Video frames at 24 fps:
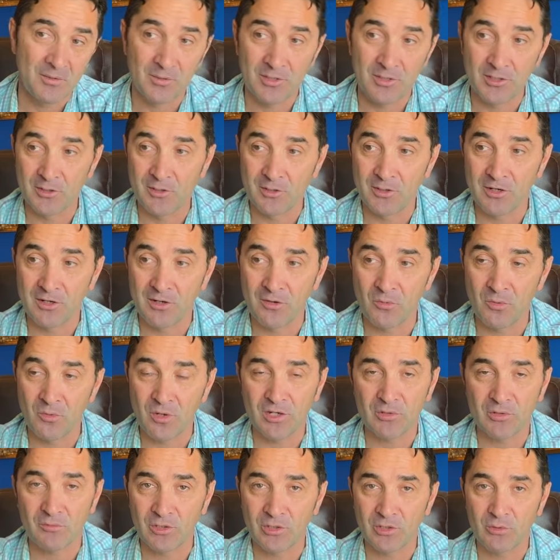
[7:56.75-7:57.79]
We uh,
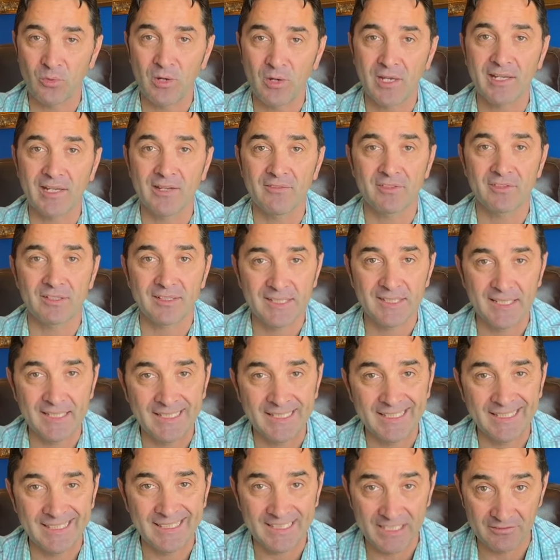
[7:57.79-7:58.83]
work with whatever
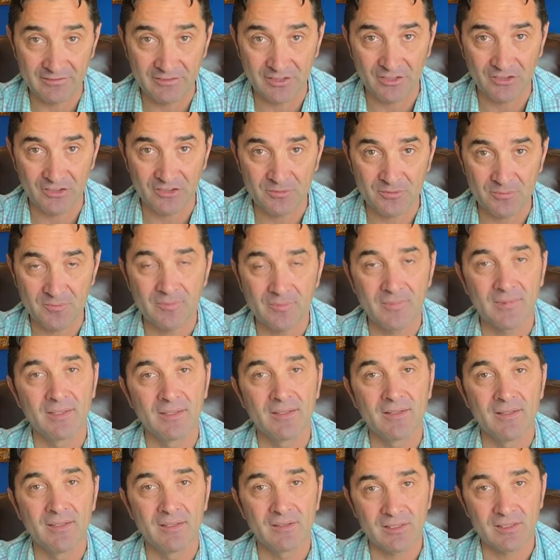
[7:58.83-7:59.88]
they give us.
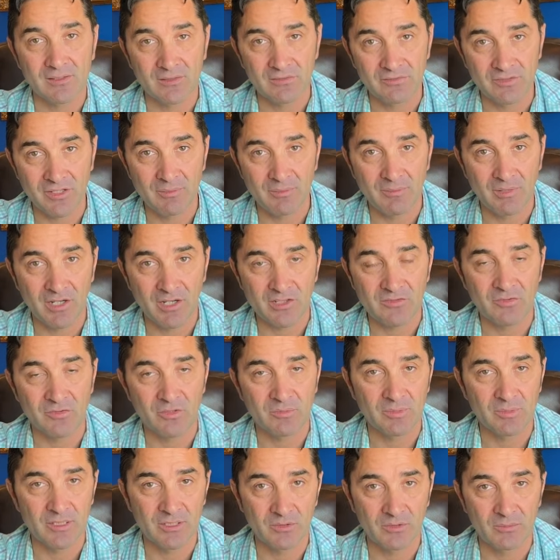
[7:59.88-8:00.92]
Thank you very much
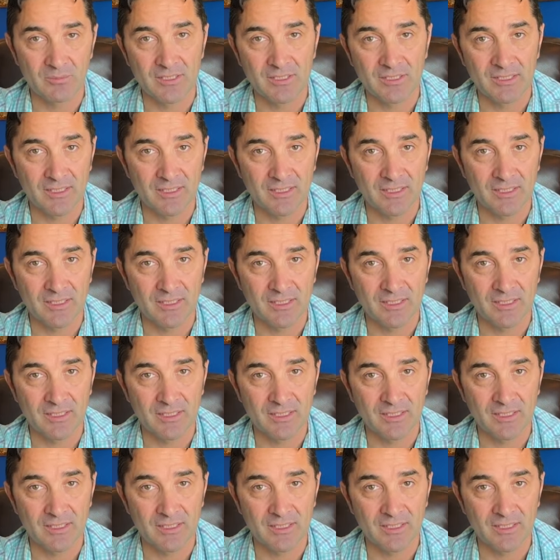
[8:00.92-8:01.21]
for being with me